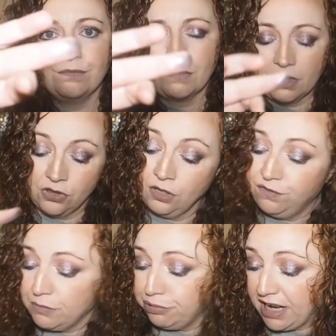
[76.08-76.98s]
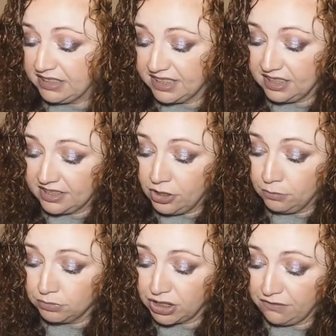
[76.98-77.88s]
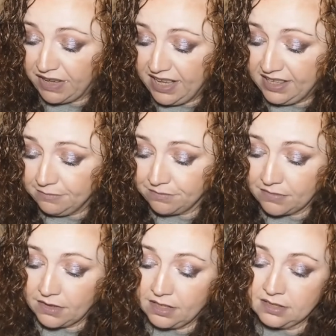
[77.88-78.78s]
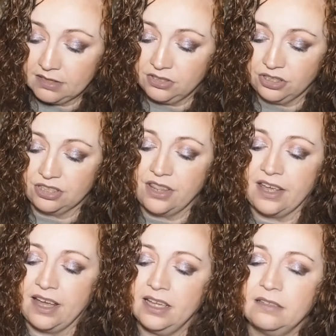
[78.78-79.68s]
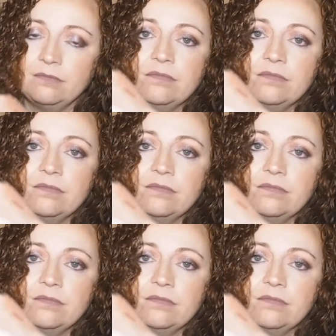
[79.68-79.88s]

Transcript: Nothing practically comes of it. It's just there.